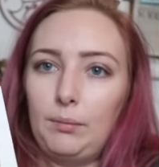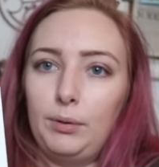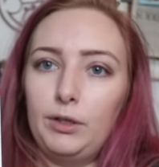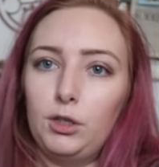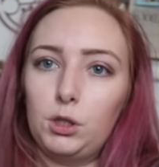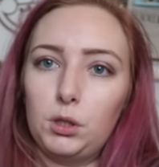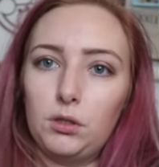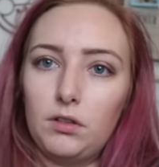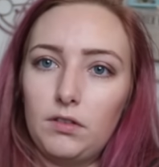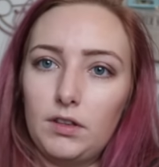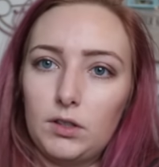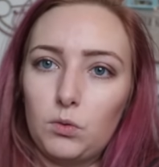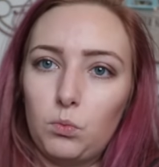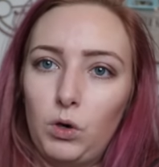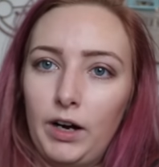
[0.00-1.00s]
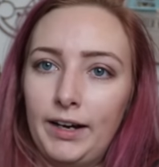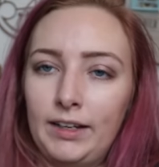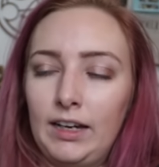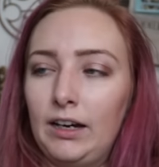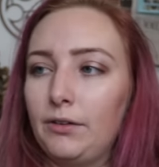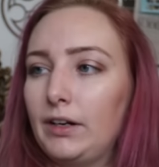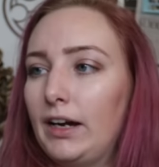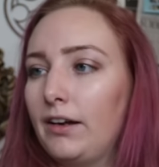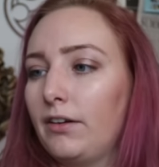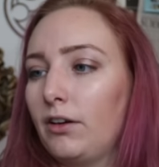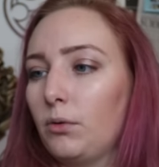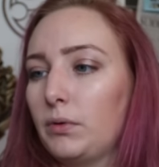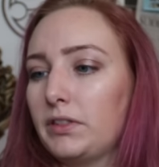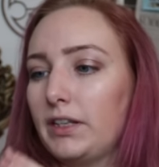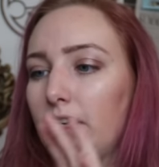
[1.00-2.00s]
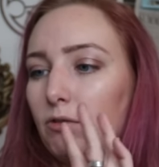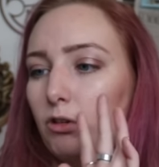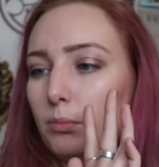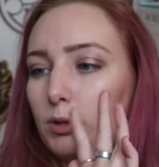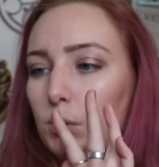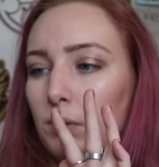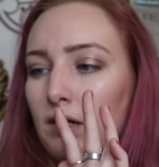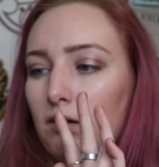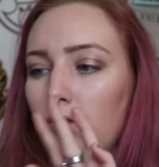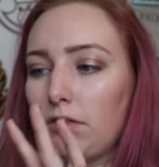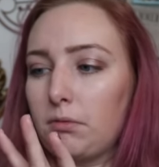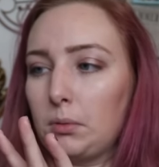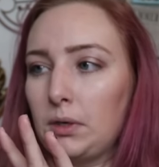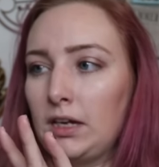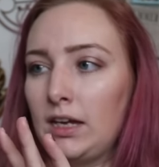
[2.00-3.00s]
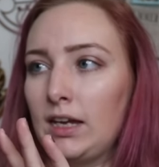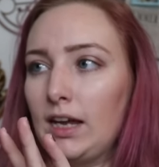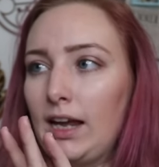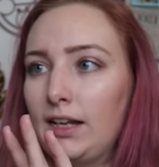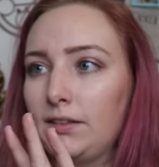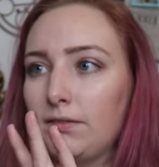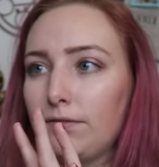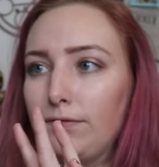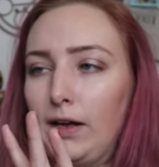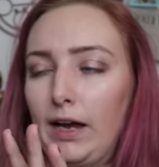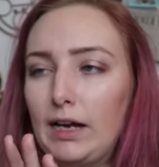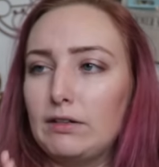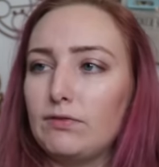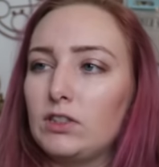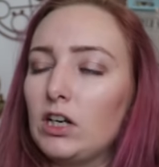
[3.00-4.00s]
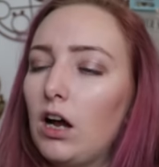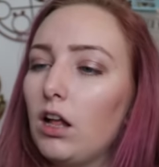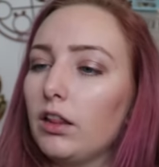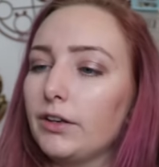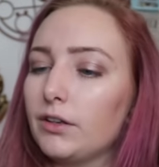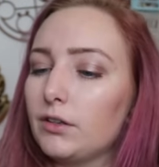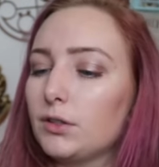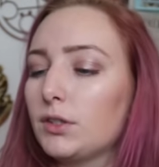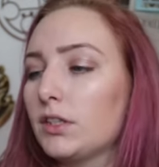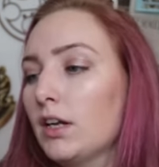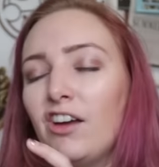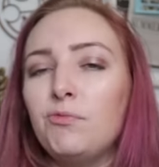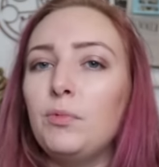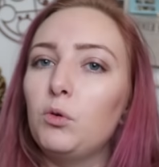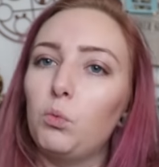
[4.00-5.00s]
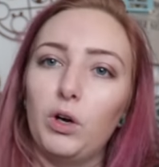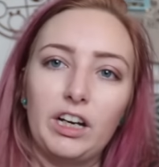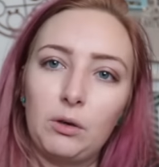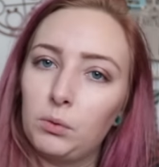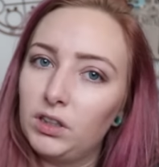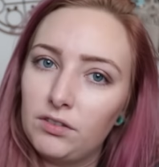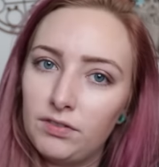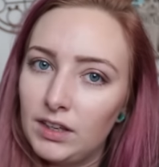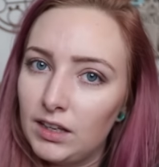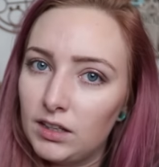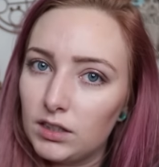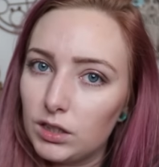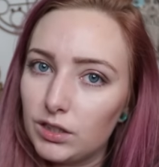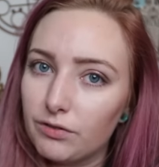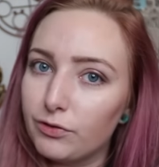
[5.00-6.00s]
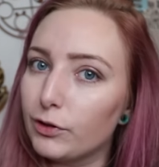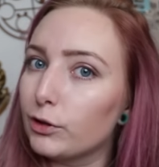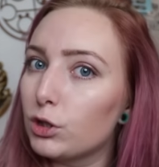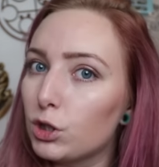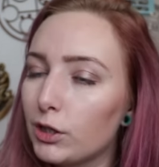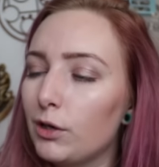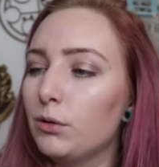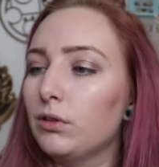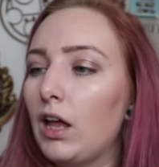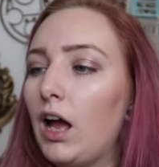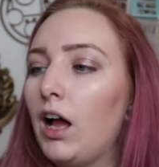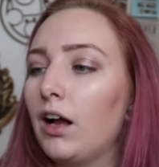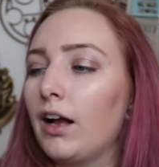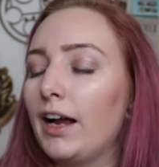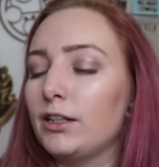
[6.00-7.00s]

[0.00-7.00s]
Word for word: I'm pretty sure this wine aerator was anywhere between $3 and $5. I've been wanting one of these for so long.